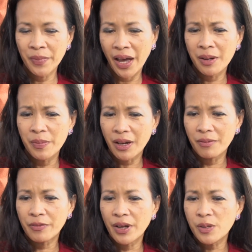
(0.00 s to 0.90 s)
I had
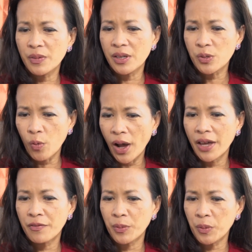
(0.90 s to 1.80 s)
become friends with his
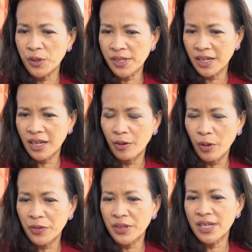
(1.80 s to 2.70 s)
wife, and we were sitting
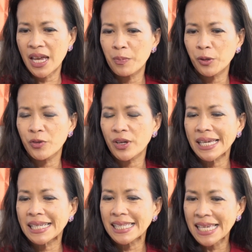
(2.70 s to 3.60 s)
around the table
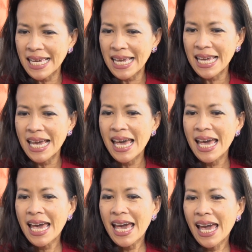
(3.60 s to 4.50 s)
drinking tea.
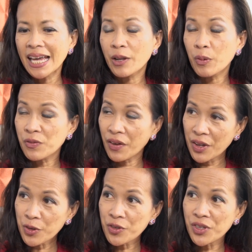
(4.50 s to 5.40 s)
And it was
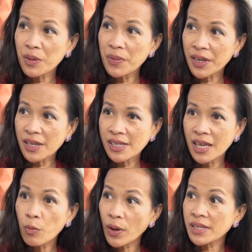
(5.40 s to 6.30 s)
very interesting because
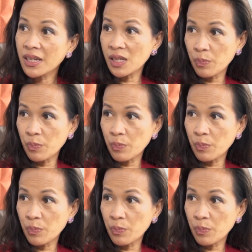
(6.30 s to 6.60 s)
he was in a